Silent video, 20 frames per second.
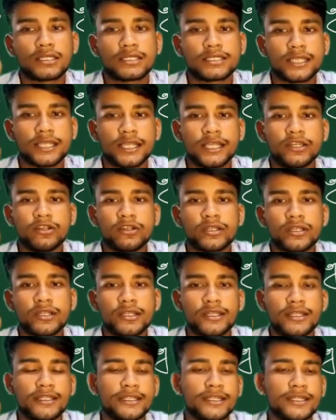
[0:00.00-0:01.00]
second order
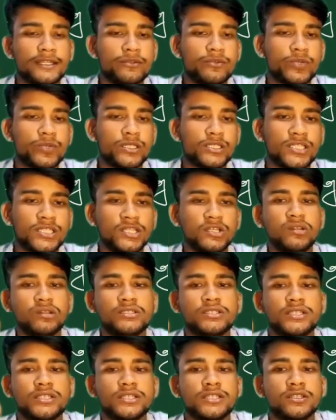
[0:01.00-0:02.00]
linear differential
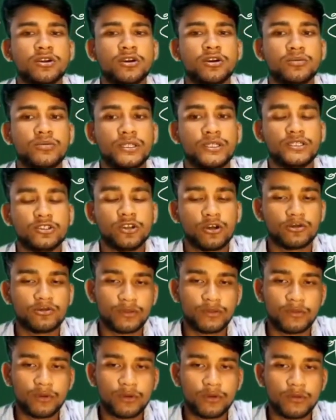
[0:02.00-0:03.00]
equation is of the
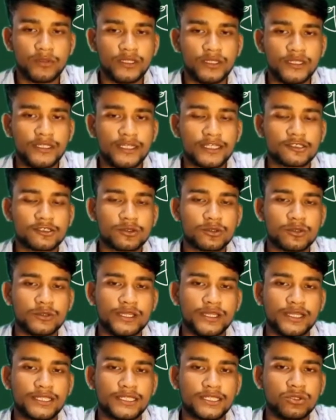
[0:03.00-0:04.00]
form ddx of
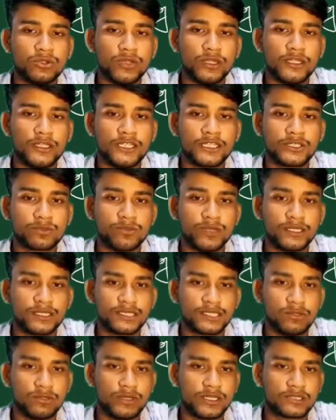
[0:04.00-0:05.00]
px dy dx plus
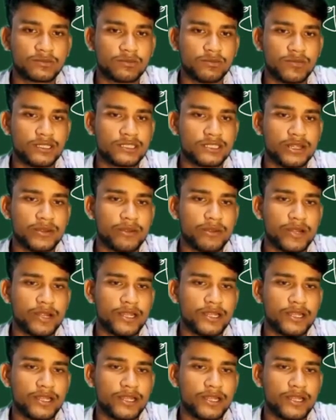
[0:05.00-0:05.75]
qx plus lambda